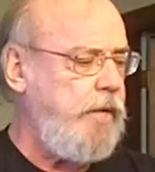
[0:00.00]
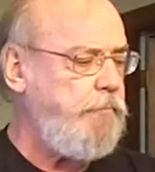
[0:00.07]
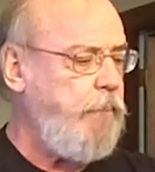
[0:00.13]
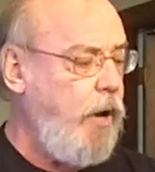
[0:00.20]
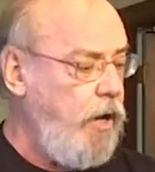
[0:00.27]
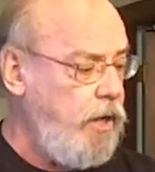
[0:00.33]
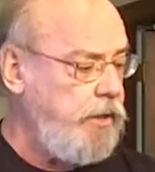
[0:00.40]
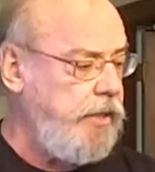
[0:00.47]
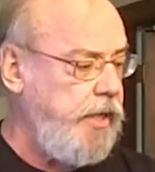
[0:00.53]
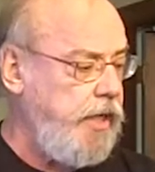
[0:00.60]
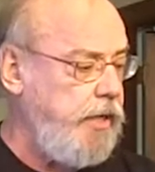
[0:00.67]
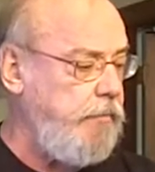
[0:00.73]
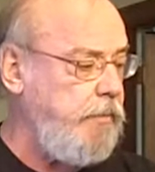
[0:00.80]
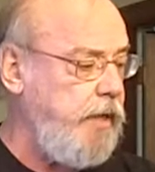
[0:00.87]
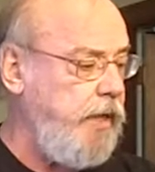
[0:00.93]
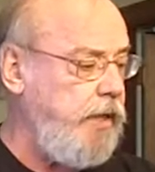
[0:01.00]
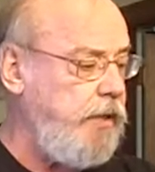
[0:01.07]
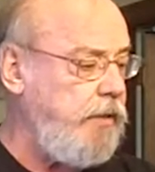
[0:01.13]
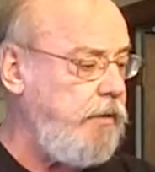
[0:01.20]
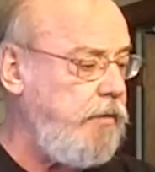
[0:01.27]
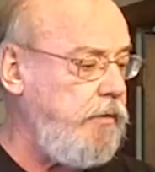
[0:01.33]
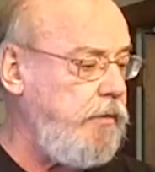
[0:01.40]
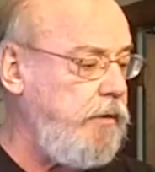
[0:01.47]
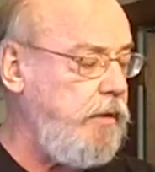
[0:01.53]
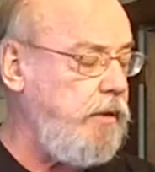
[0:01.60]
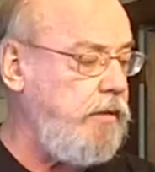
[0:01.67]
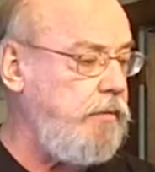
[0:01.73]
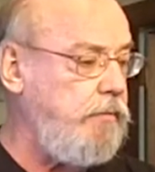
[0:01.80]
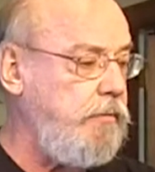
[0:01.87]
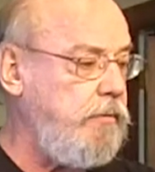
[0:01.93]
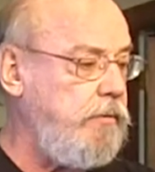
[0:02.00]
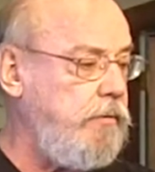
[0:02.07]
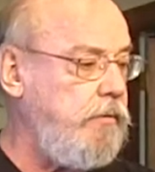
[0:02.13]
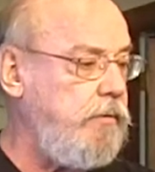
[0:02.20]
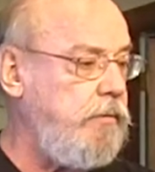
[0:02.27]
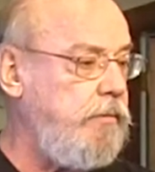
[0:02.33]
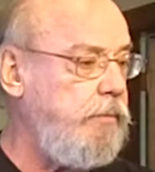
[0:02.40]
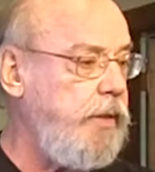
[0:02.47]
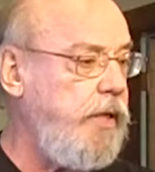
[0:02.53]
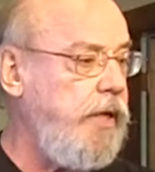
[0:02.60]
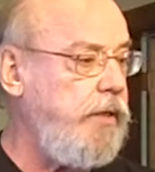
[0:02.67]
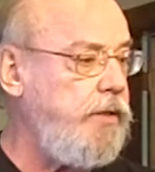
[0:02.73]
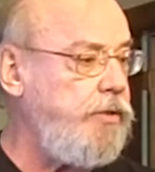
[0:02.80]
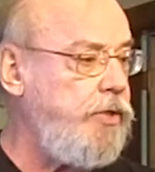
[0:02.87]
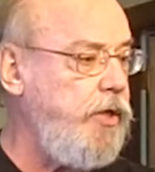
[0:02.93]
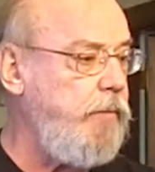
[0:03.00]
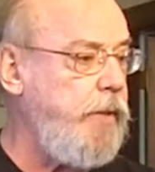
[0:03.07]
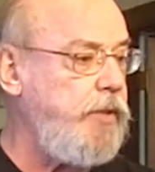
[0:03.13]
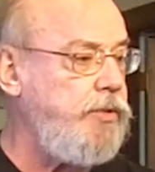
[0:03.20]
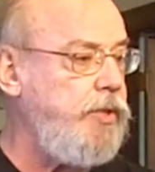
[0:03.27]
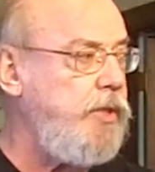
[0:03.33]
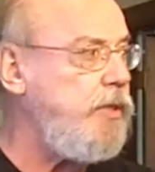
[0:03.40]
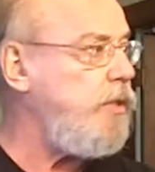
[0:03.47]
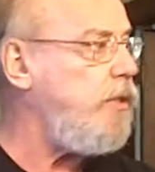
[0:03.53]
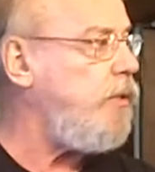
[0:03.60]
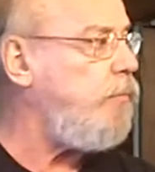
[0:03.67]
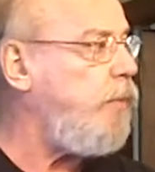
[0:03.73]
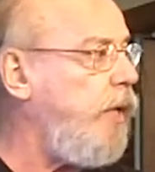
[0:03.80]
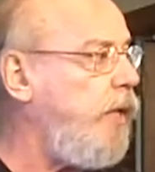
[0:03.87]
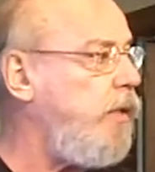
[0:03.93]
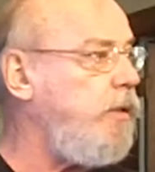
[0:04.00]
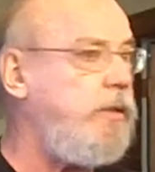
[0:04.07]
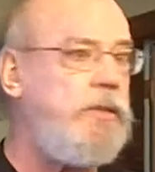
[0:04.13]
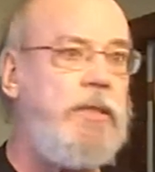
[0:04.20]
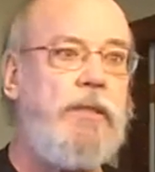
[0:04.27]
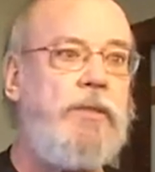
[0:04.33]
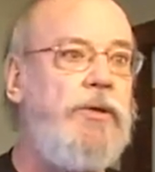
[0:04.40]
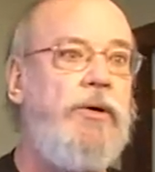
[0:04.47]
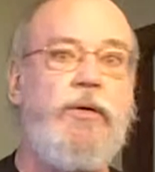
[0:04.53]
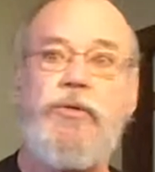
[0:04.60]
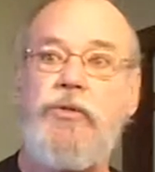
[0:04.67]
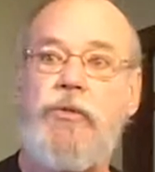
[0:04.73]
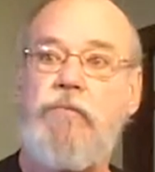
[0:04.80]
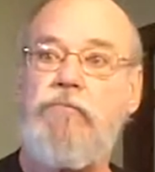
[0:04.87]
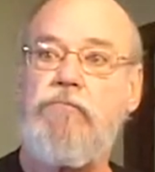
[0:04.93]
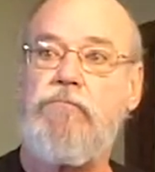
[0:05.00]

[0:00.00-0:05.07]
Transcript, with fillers: that Paul came and uh, began to share about Jesus and planted this little church.